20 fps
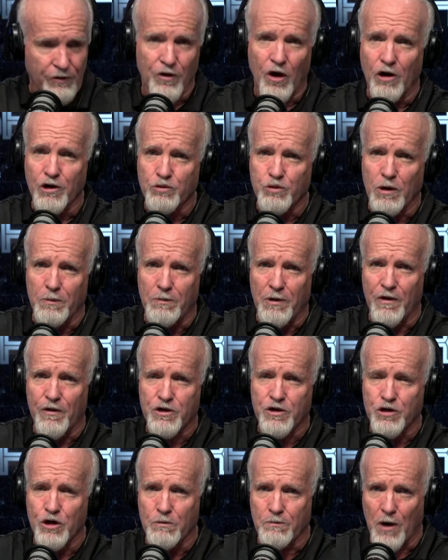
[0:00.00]
those would be the
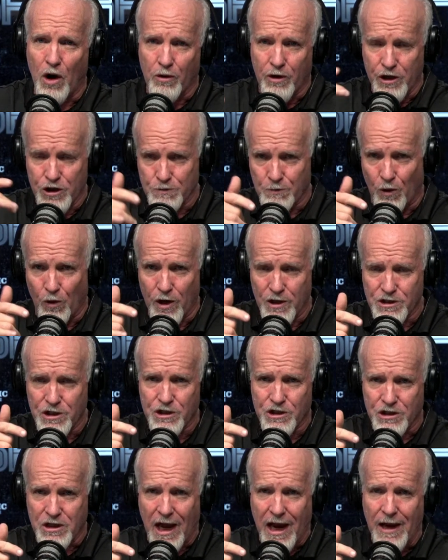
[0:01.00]
two bogeys, Boise
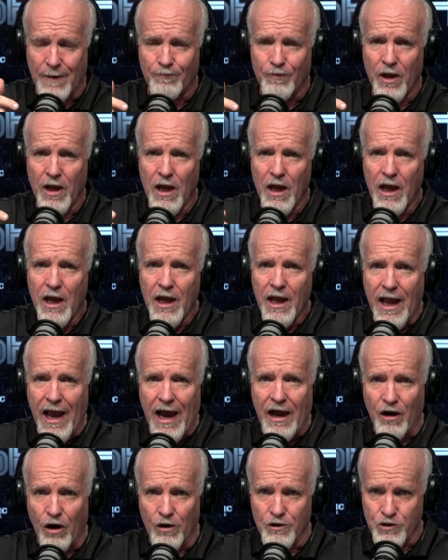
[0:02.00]
State
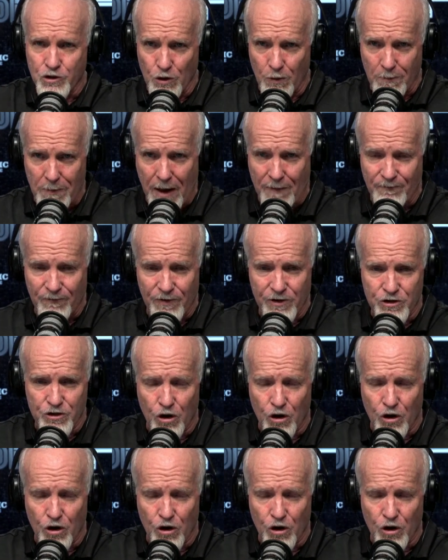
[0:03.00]
and also Memphis.